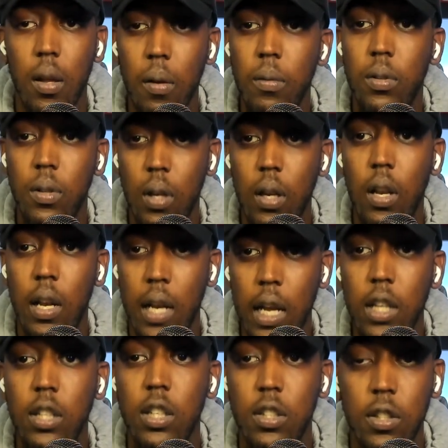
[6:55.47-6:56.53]
yeah, it was a
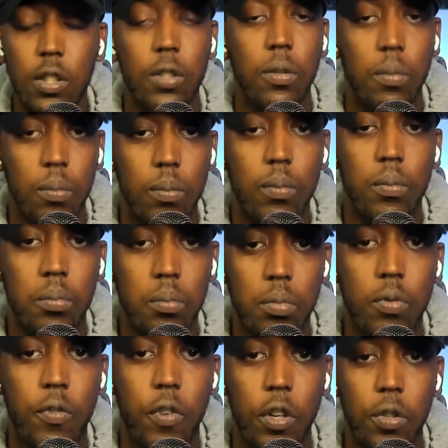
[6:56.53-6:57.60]
nice listen to
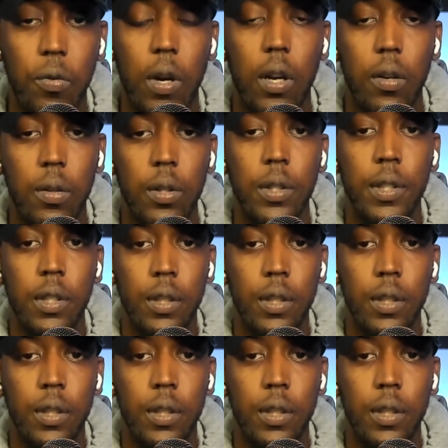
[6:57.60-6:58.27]
first round.